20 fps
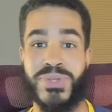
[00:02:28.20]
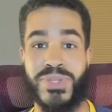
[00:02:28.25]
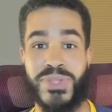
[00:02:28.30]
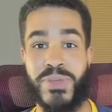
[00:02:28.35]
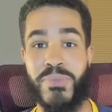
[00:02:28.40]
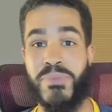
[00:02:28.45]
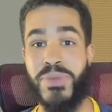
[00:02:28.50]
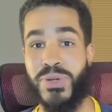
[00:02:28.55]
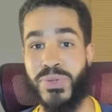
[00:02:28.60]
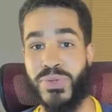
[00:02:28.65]
in the
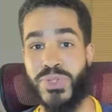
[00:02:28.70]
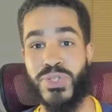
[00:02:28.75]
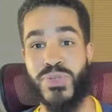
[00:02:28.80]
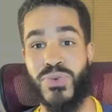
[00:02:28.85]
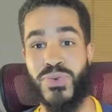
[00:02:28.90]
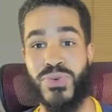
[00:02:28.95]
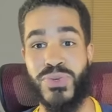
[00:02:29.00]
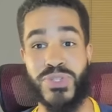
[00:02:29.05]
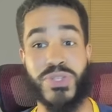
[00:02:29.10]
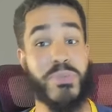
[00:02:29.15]
middle
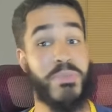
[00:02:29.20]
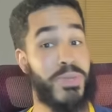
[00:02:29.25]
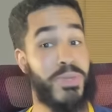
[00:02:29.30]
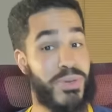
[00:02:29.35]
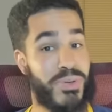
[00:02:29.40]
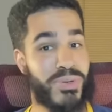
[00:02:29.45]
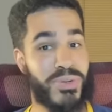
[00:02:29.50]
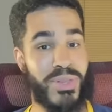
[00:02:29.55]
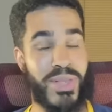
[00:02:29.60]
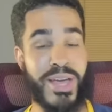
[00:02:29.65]
school's
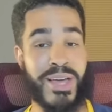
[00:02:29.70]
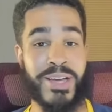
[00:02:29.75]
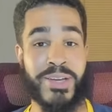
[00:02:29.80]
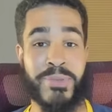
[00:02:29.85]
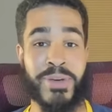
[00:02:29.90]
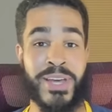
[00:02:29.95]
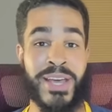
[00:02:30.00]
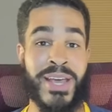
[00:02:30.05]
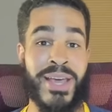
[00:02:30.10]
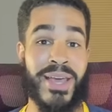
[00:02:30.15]
computer lab,